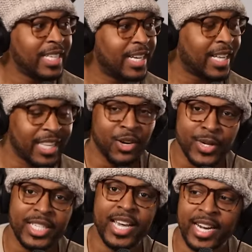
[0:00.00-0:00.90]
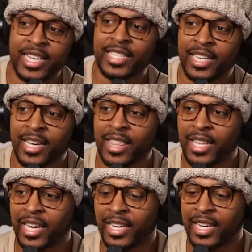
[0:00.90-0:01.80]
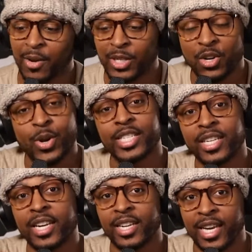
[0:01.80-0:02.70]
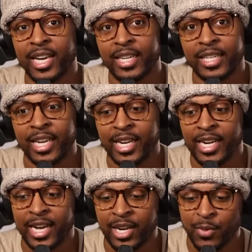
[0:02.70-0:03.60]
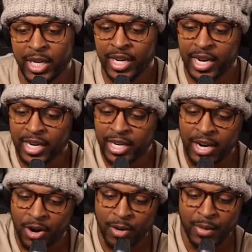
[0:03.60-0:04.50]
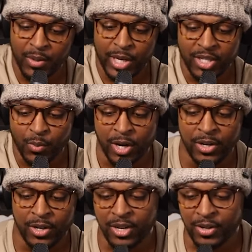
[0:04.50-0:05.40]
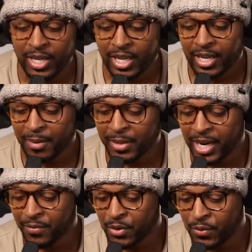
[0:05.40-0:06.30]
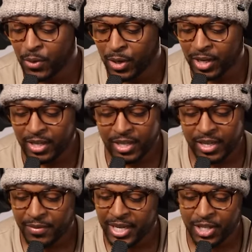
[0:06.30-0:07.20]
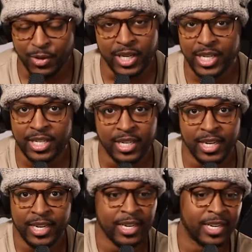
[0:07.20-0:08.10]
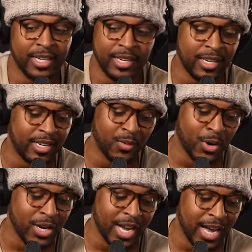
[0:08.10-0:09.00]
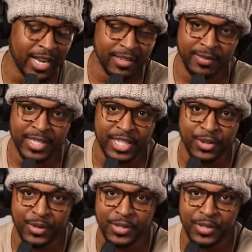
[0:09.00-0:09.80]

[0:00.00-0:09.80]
I think Christianity is a good thing because I was questioning that. And uh, he really undergirded me with his word. So I'm thankful for for this tradition and and and the word of God in general.